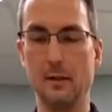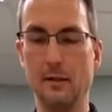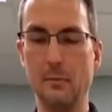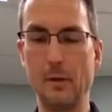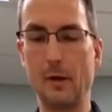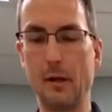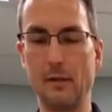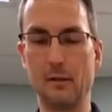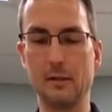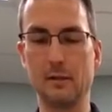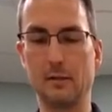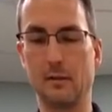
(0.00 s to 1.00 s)
You may want to
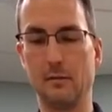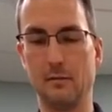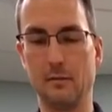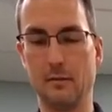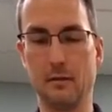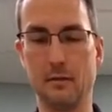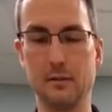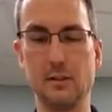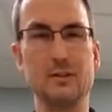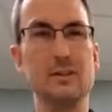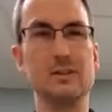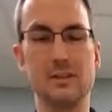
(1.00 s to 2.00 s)
just, so
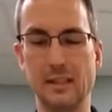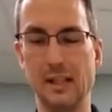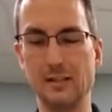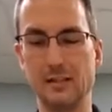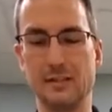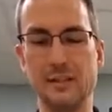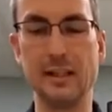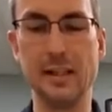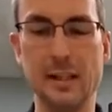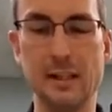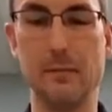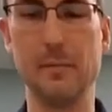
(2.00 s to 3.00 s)
it's not so
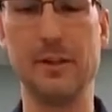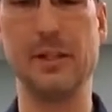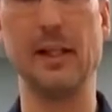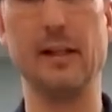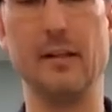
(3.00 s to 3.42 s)
sticky in your machine